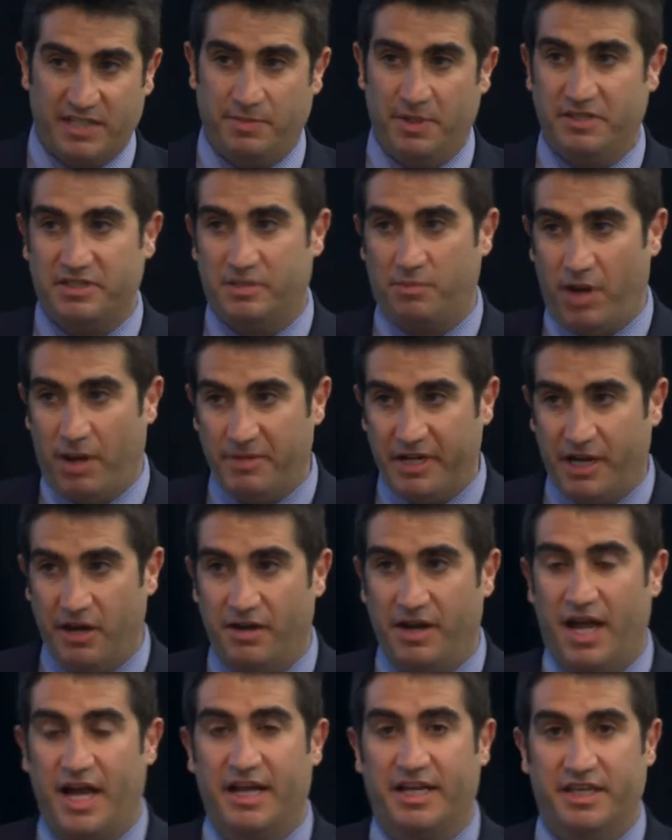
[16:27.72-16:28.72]
experience as a primary care
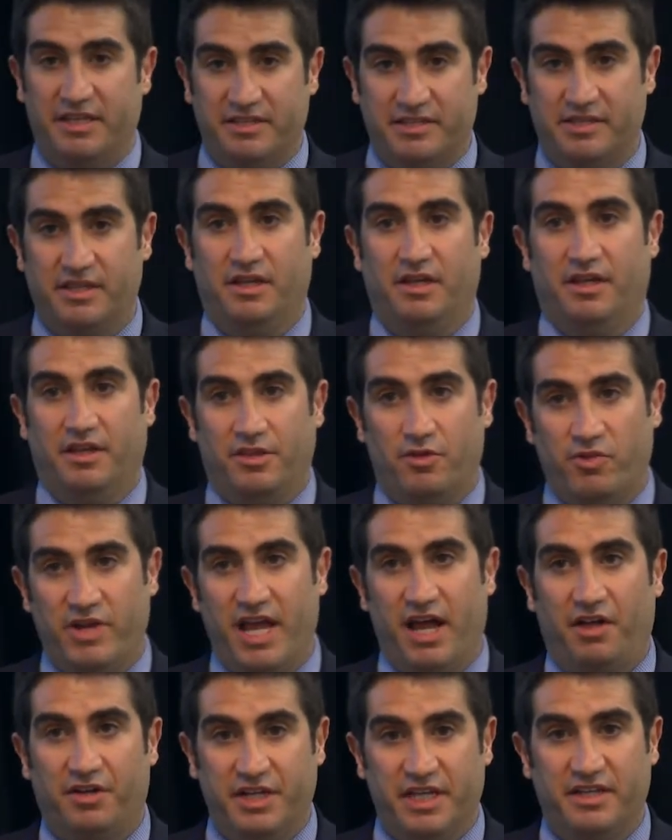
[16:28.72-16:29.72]
doc is the
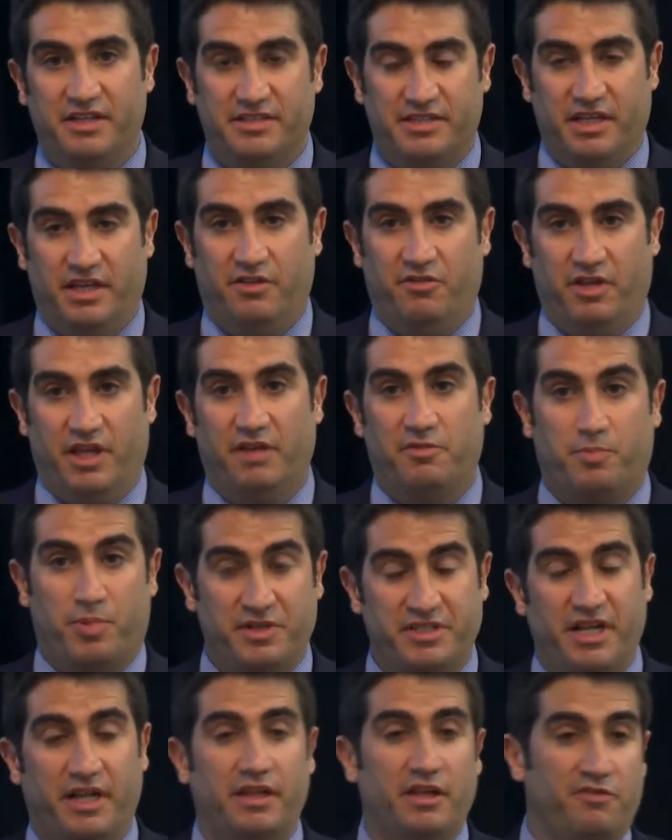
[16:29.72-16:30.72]
reality is, if, if
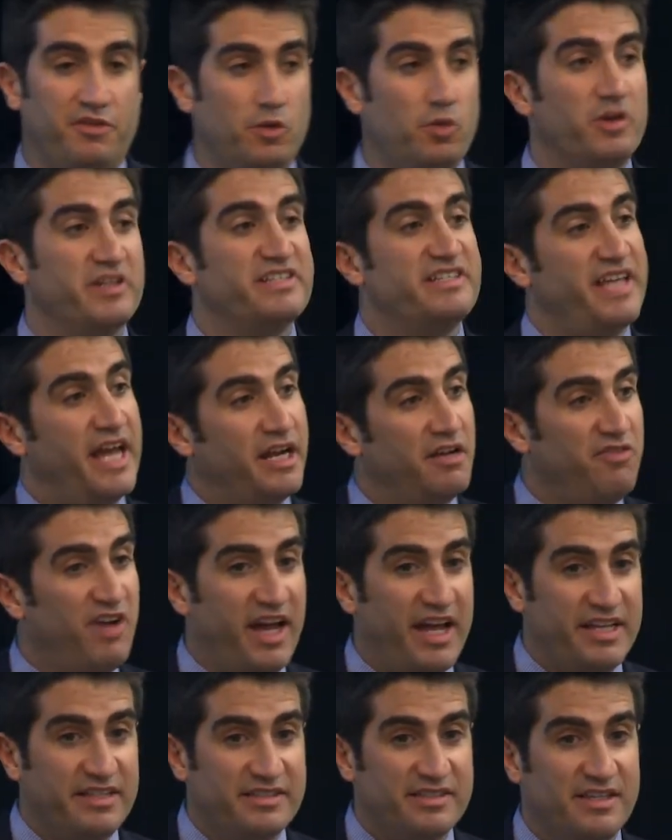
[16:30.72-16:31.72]
particularly if you were
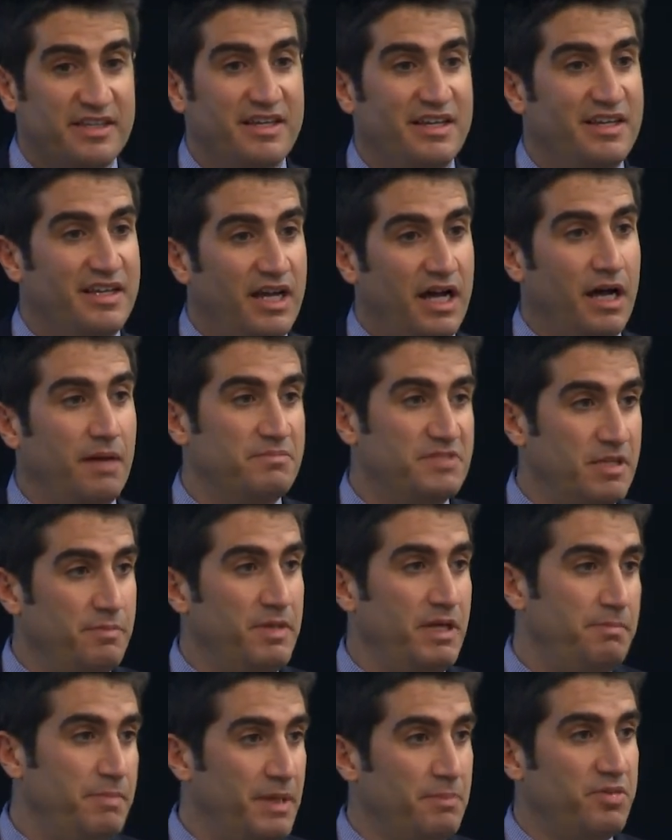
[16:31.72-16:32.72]
incentivized um, to
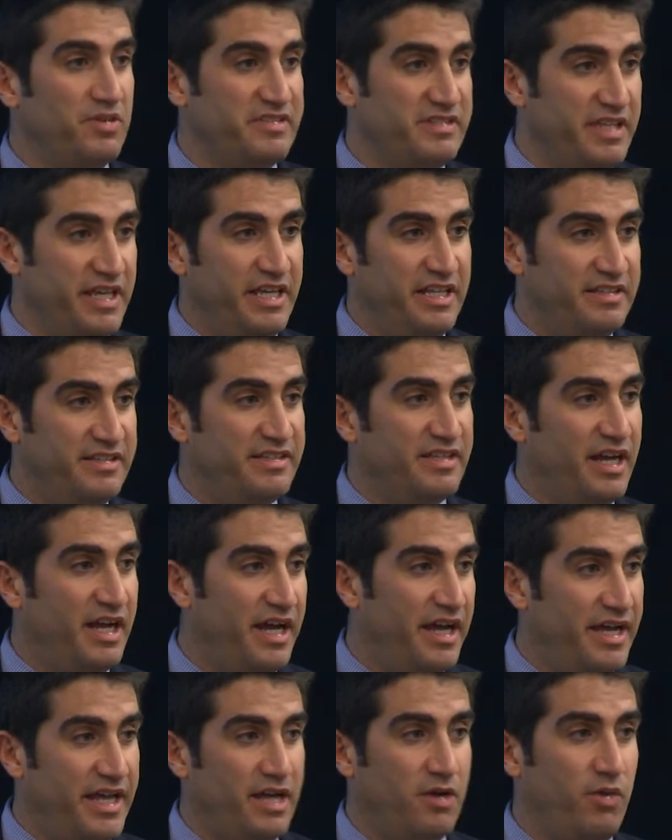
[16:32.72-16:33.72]
meet people's needs
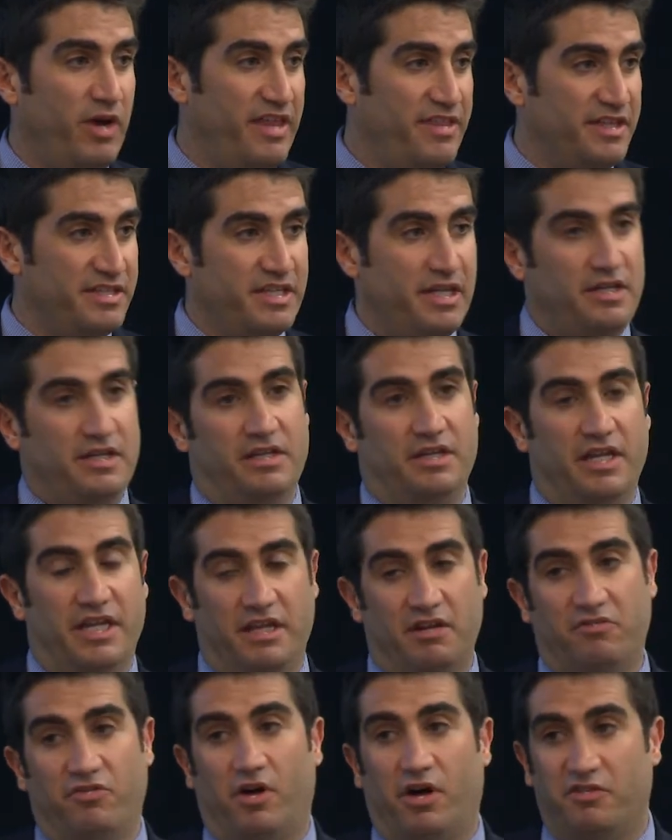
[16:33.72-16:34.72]
uh, in a way that didn't
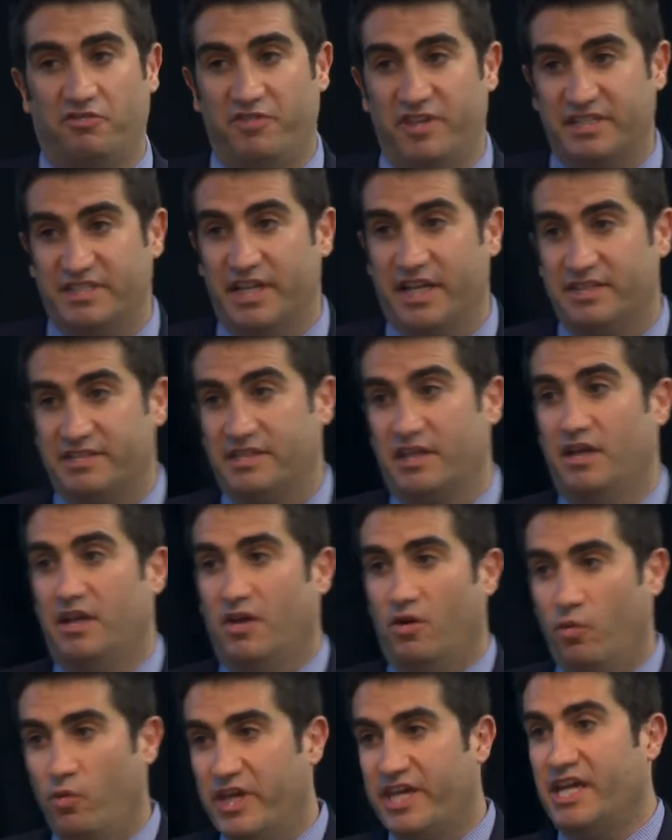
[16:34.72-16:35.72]
involve visits,
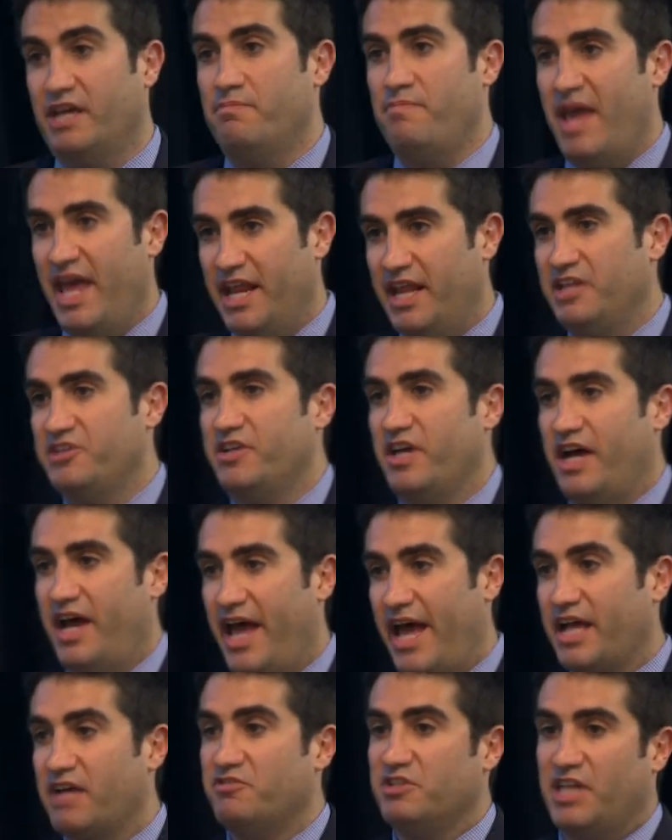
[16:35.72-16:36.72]
we can manage a
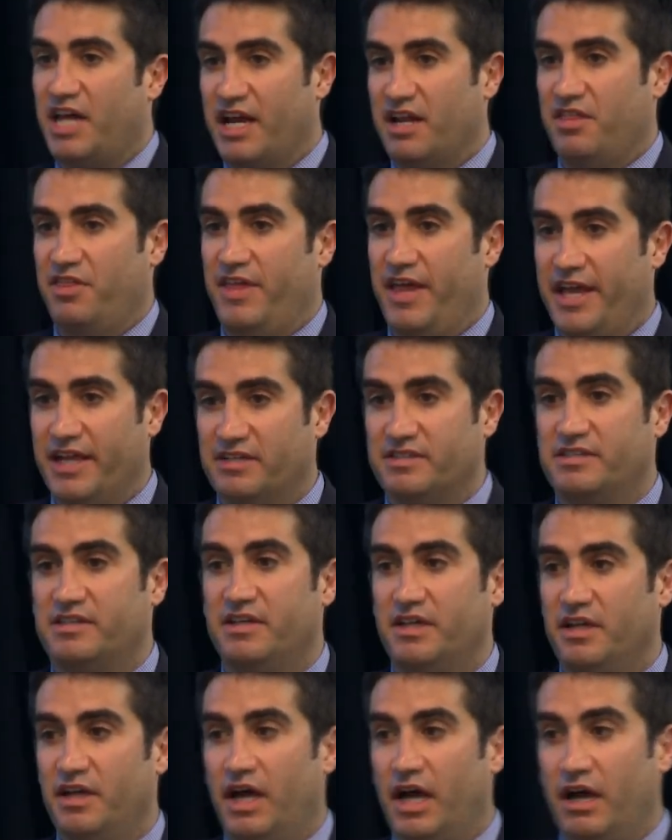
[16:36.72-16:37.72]
heck of a lot of things
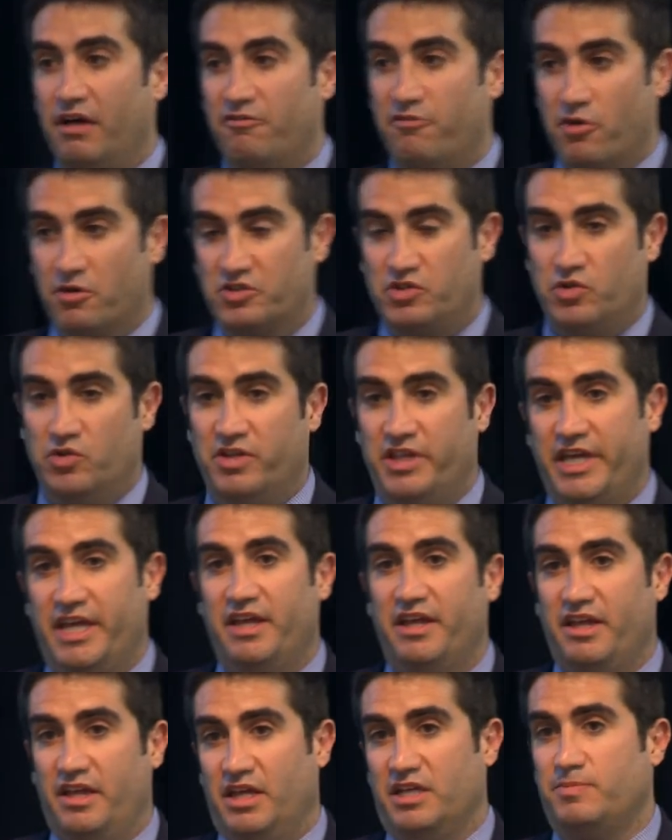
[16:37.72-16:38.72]
uh, virtually,
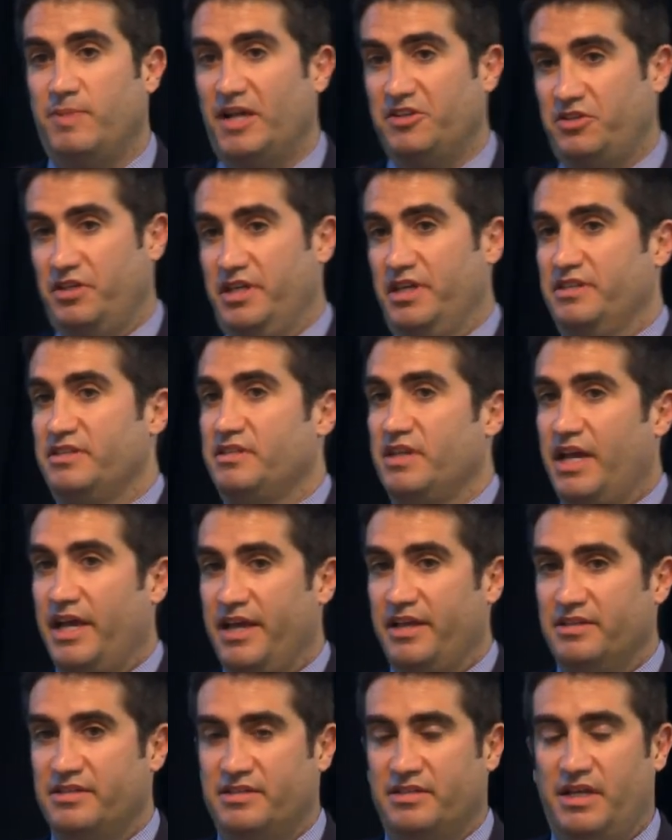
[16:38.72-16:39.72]
especially as,
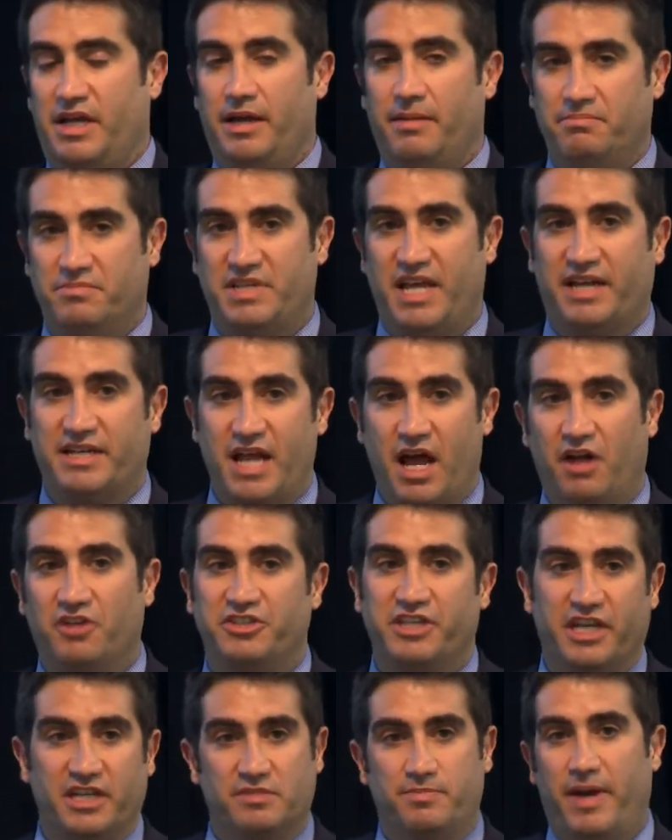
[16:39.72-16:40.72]
as um,
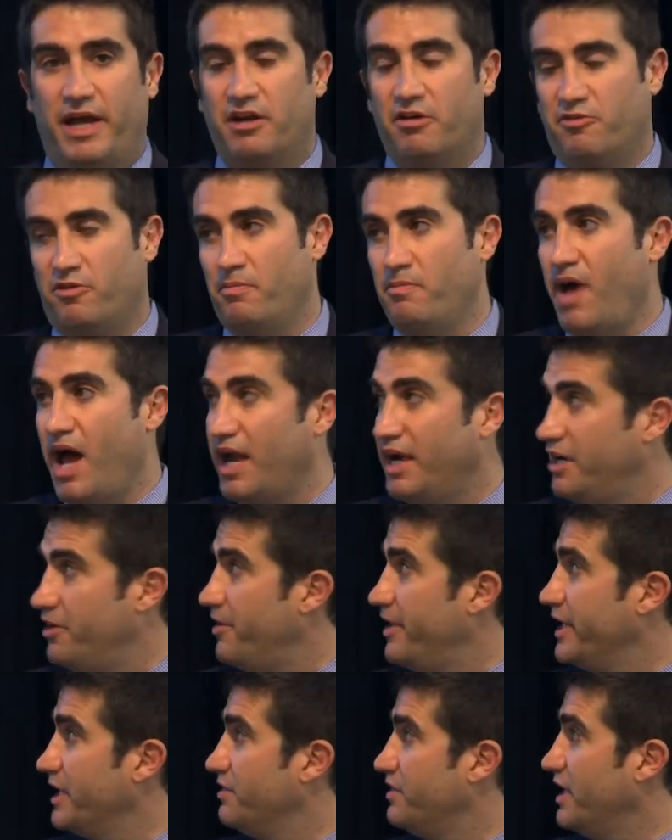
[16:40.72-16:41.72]
technology gets better for
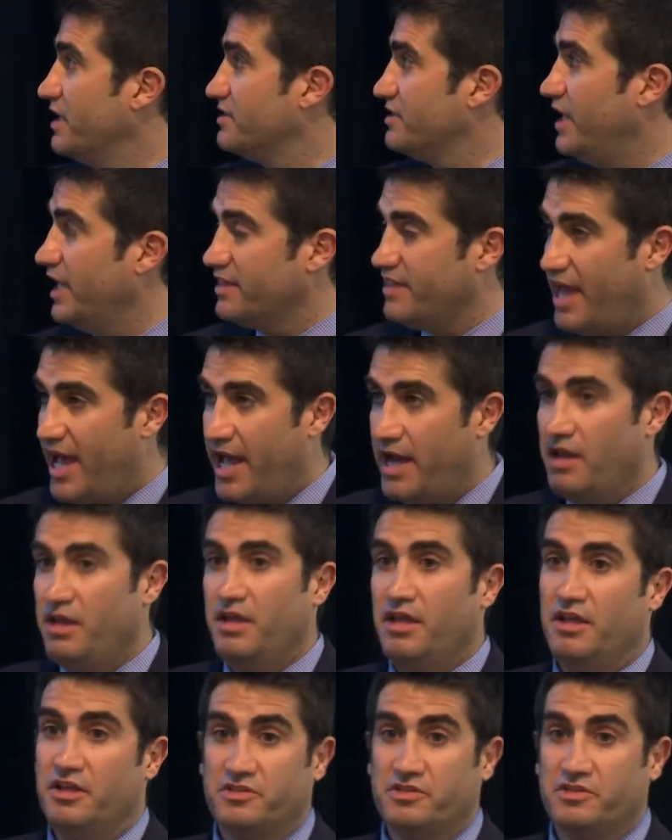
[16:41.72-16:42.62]
monitoring and things like that.